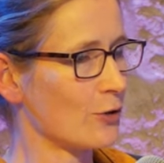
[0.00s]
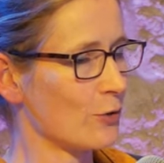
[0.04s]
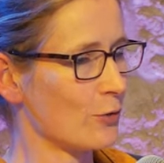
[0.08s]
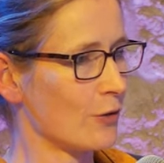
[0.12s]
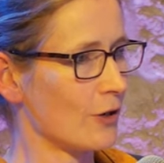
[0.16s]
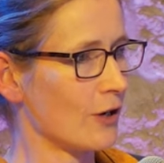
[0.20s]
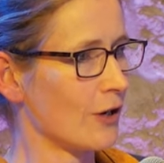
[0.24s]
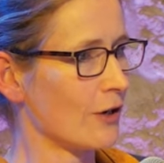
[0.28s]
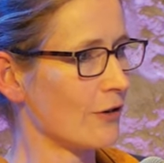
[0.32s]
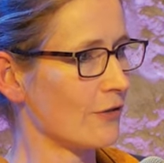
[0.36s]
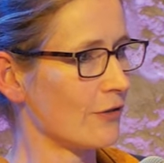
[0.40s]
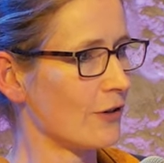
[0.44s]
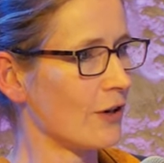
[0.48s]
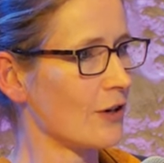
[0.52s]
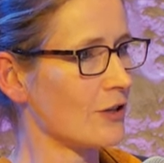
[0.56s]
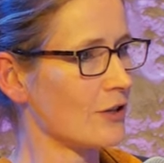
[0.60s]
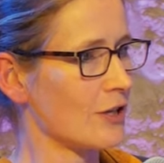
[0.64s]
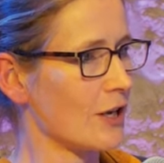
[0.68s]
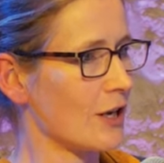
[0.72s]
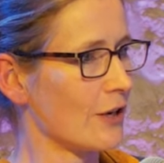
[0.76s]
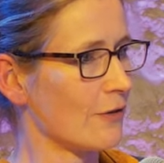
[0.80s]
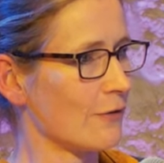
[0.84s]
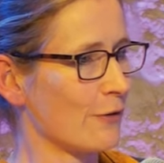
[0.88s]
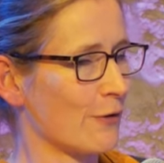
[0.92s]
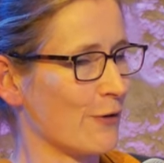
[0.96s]
2.5 years
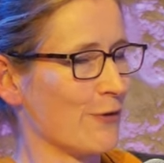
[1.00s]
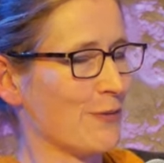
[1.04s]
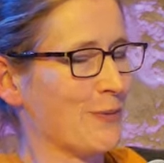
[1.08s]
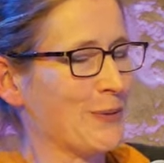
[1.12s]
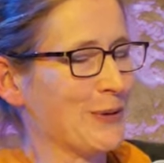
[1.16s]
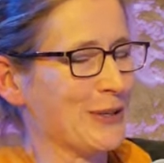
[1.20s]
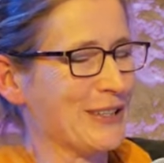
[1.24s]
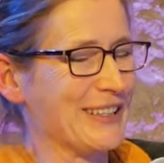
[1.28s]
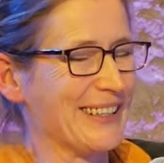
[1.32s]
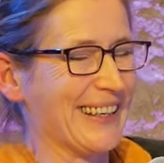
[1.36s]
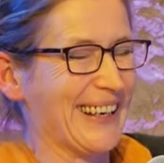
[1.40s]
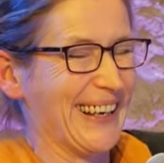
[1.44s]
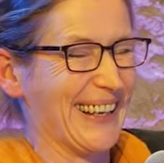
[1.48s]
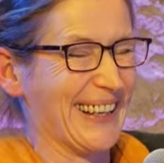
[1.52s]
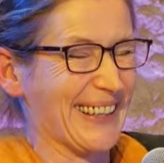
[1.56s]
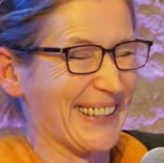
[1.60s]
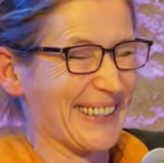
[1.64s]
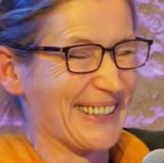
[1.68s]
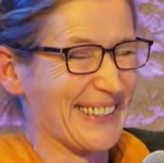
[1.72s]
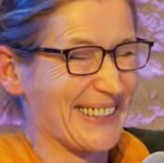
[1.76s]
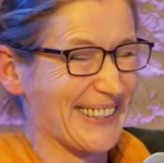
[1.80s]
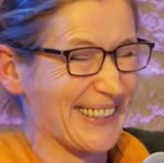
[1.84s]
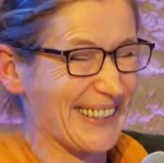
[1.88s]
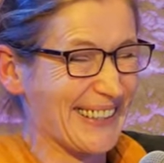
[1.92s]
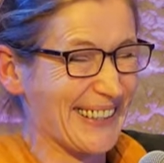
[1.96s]
ahead of everybody else.